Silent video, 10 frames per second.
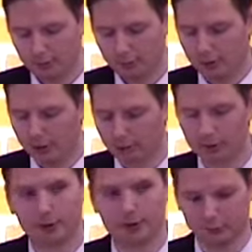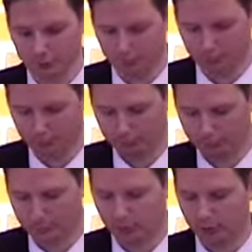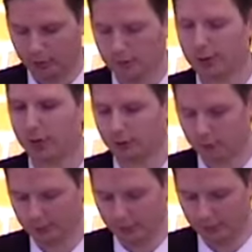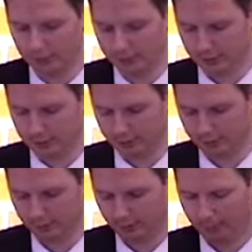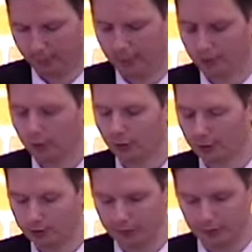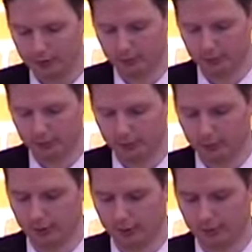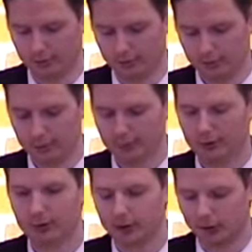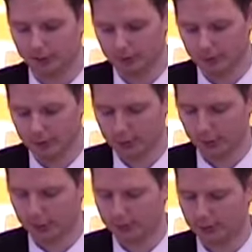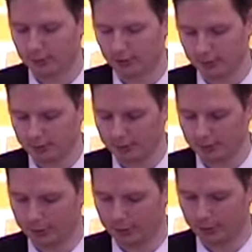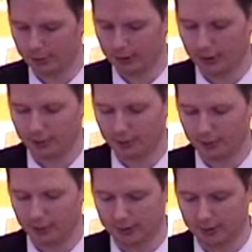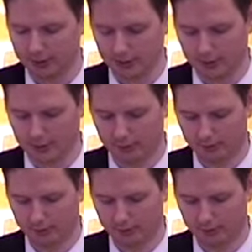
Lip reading: Mary returned to the room, drawing a chair close to his bedside. "Thirsty," he complained. She lifted the straw to his lips as he pulled the oxygen mask aside.